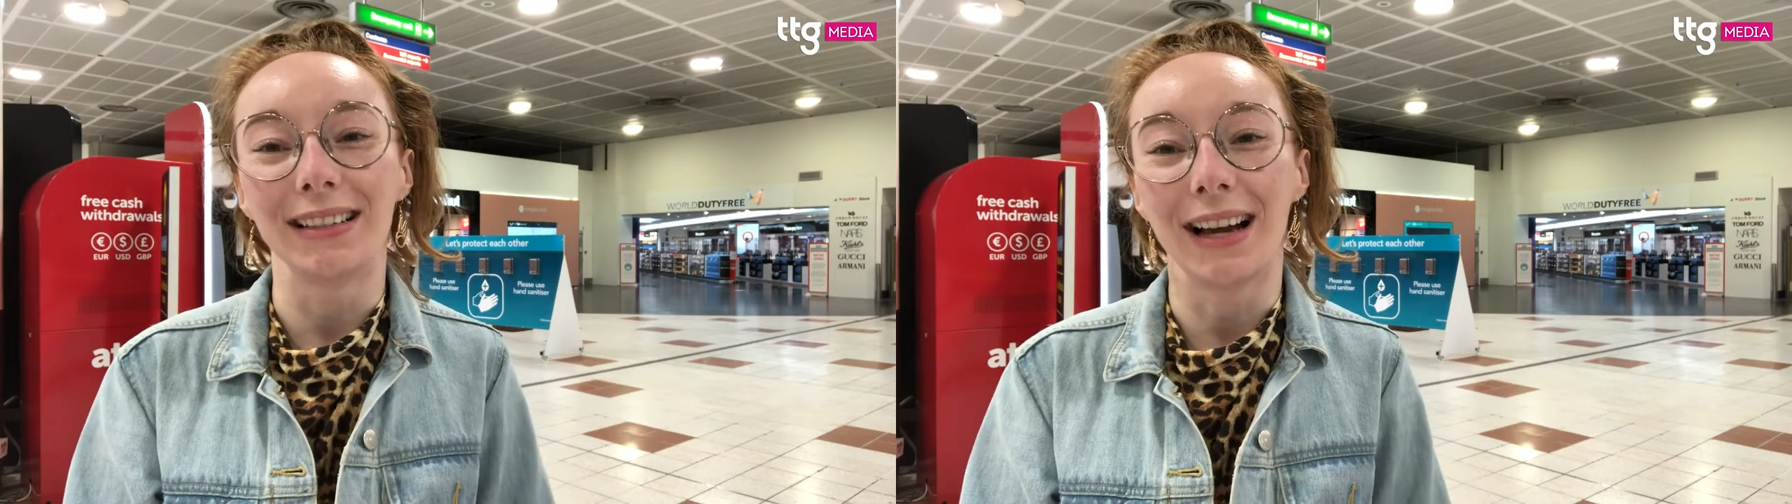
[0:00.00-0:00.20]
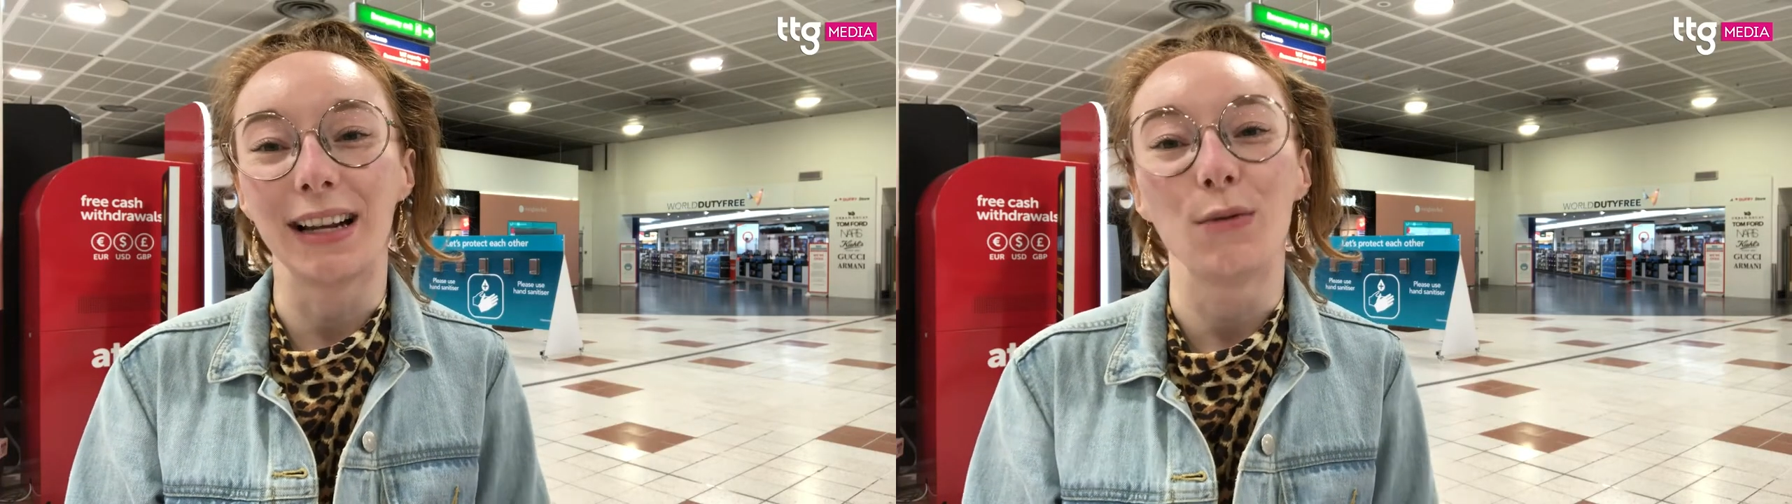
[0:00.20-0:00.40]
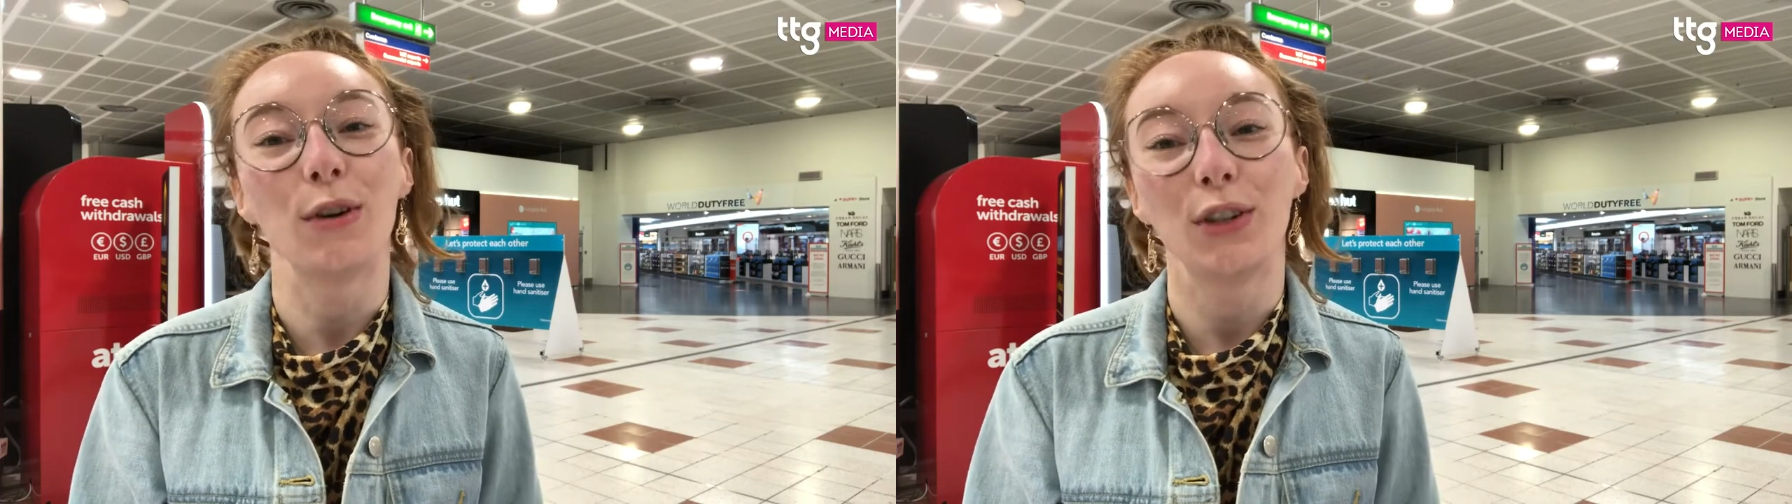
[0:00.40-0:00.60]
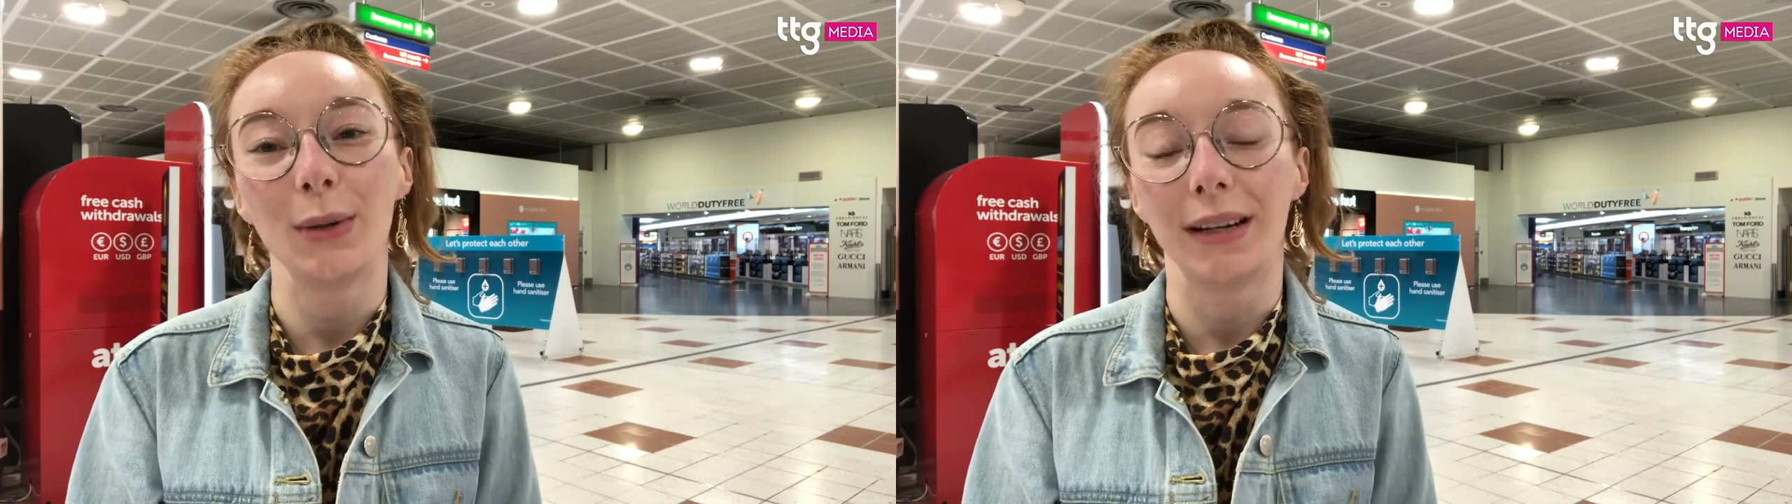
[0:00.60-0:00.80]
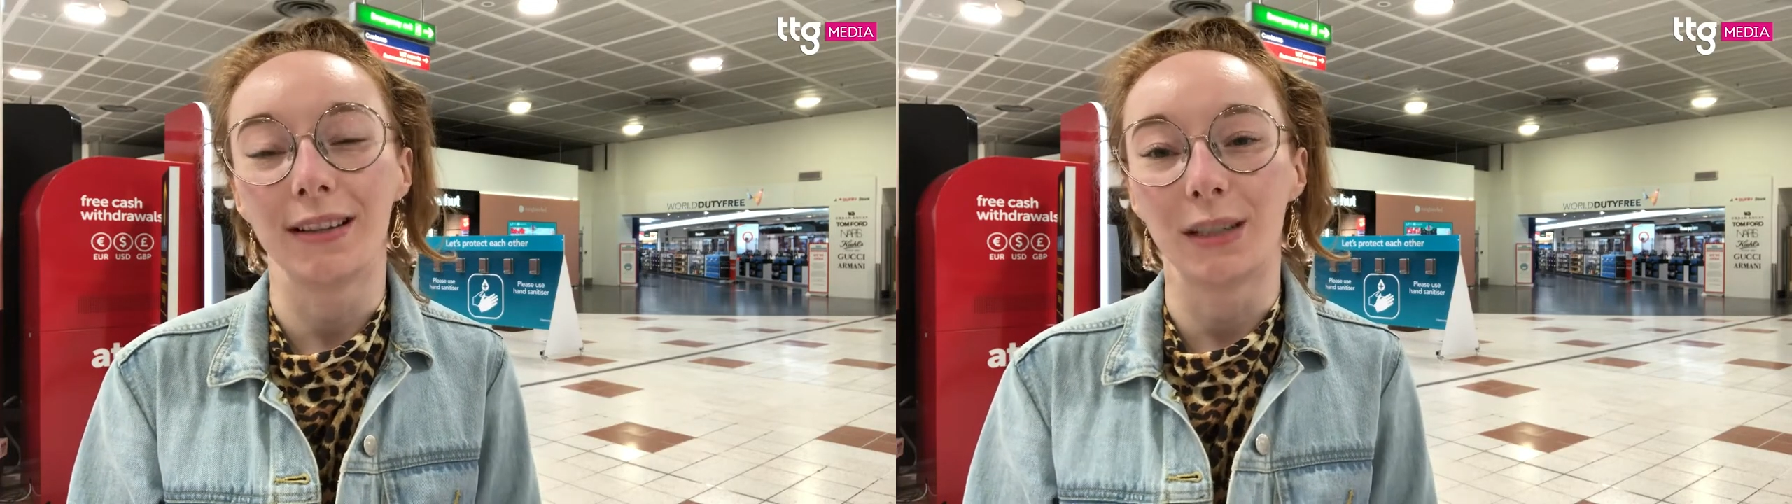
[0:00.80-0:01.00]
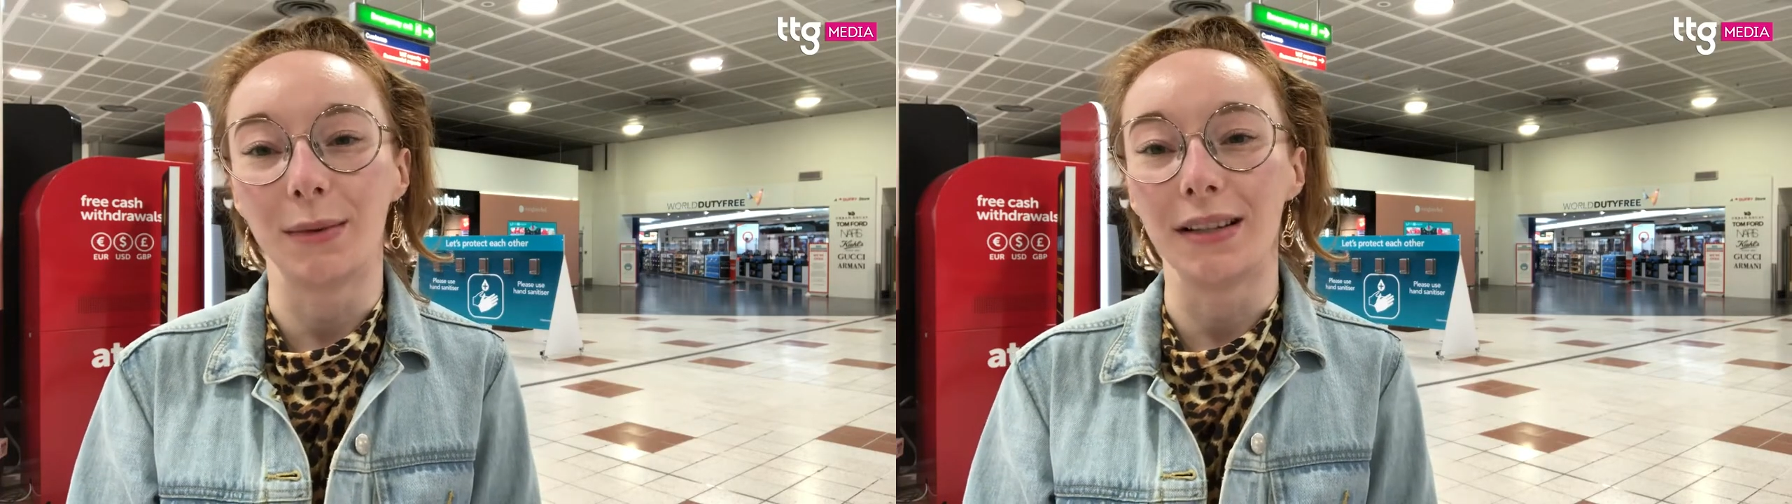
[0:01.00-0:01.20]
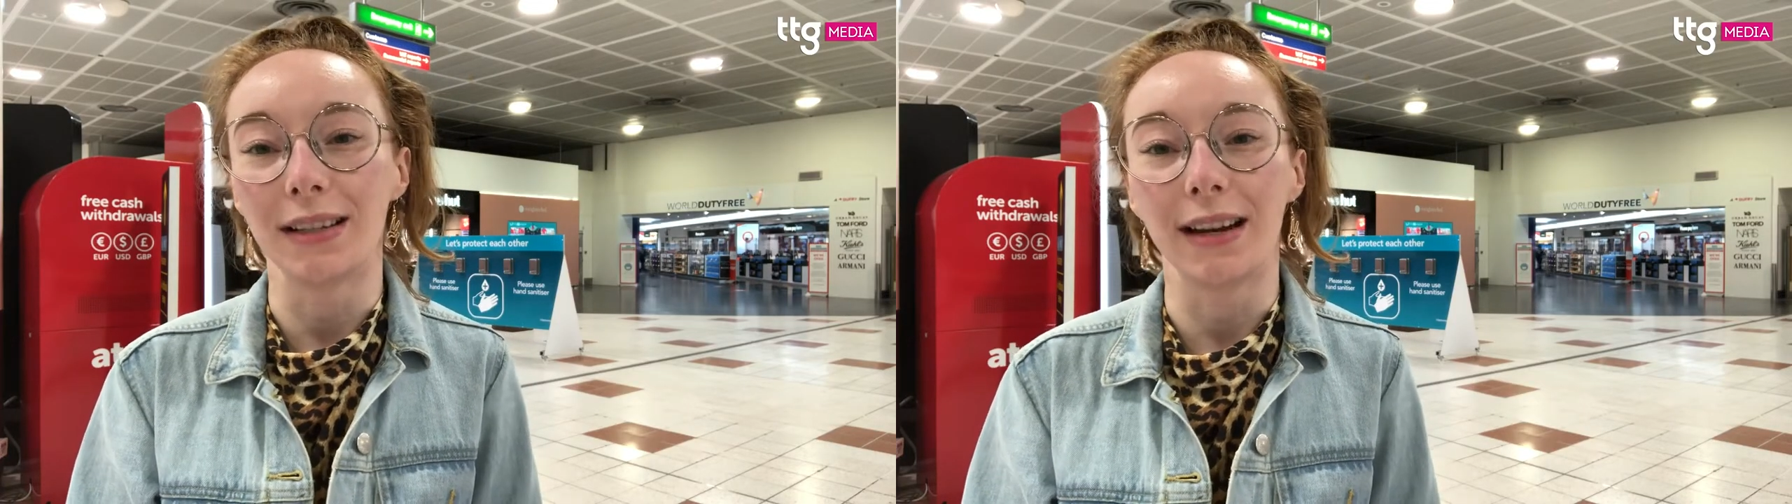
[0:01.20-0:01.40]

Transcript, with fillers: exactly what TUI customers